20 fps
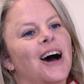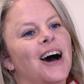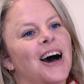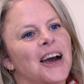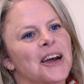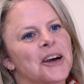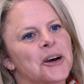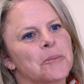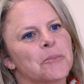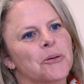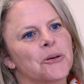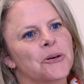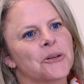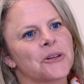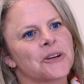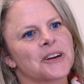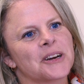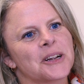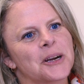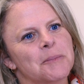Hi, I'm
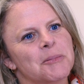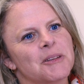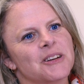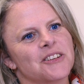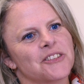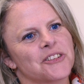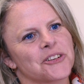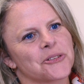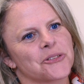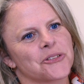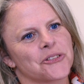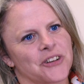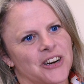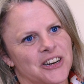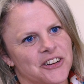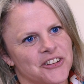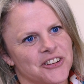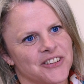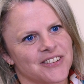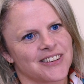Paula and I'm the digital
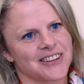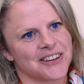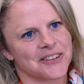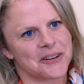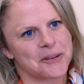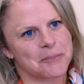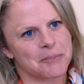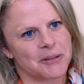strategist here at